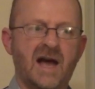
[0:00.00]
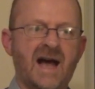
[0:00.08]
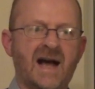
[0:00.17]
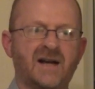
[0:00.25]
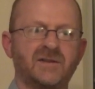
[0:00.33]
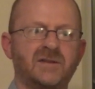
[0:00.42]

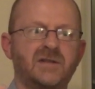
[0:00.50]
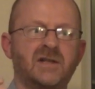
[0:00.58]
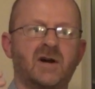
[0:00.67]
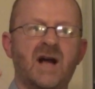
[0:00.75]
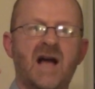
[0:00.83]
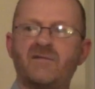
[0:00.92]
and you
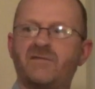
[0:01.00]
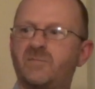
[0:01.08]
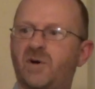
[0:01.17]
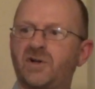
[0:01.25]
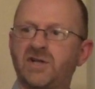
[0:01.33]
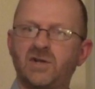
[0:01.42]
know,
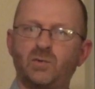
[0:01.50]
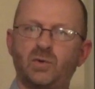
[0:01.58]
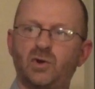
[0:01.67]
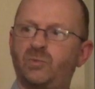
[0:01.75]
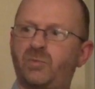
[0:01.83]
everybody will